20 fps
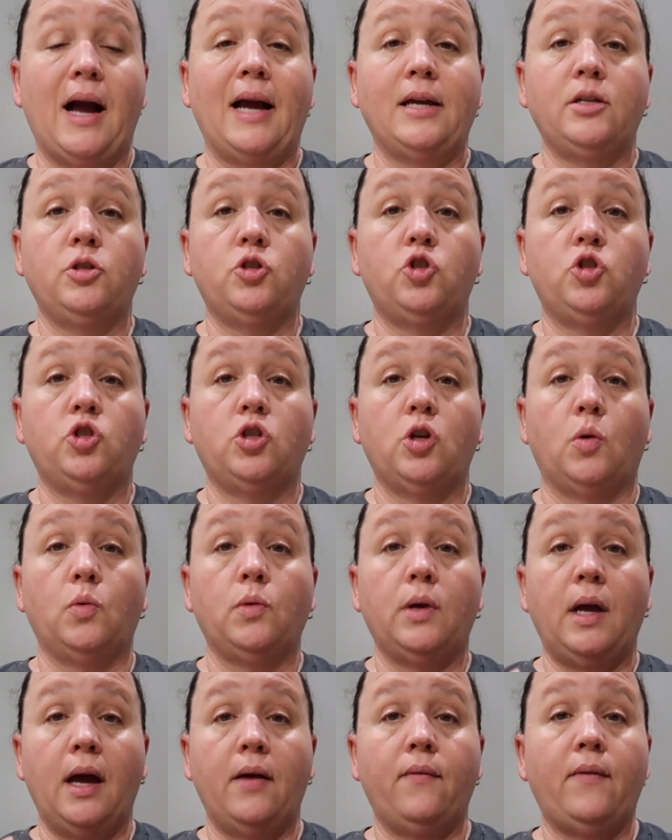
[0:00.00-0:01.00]
I
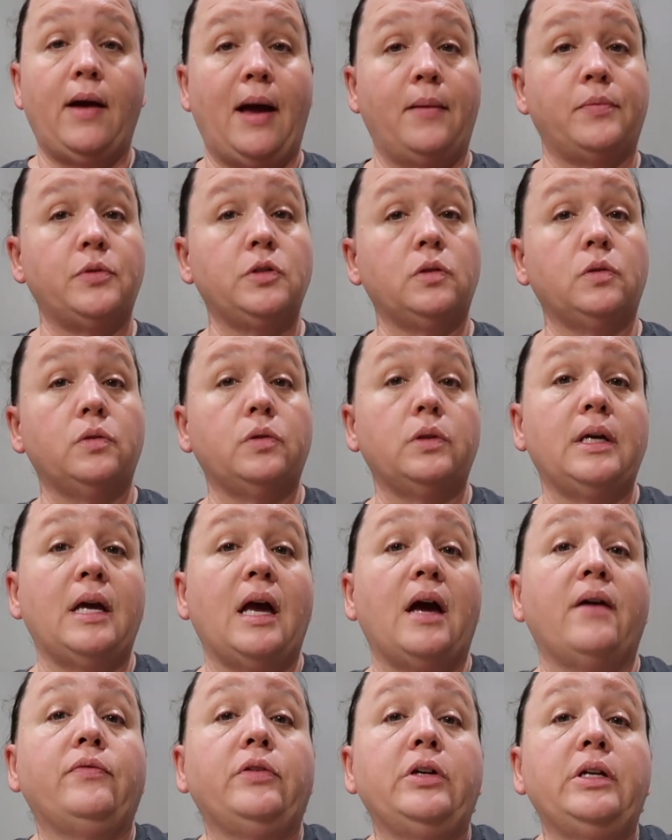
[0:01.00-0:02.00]
don't have absolutely
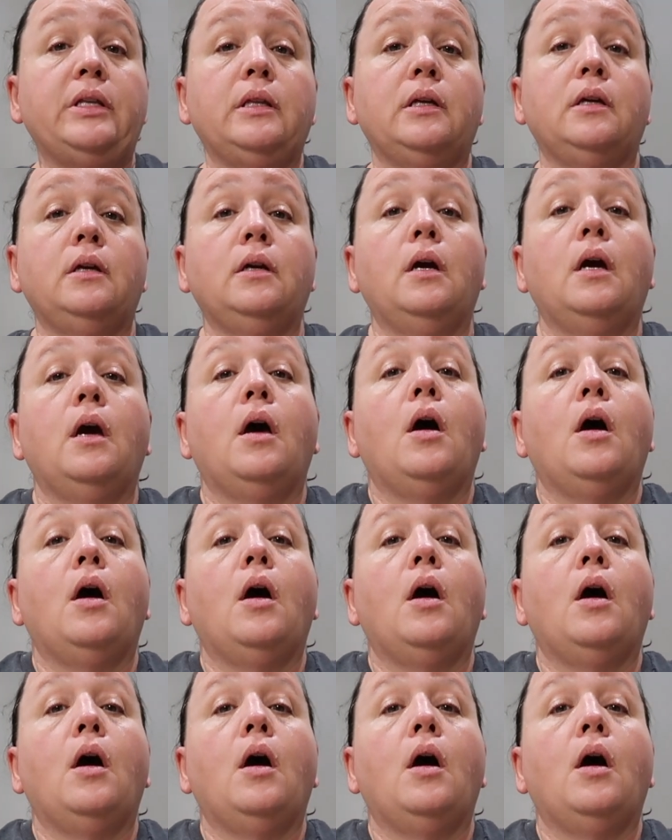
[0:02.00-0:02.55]
everything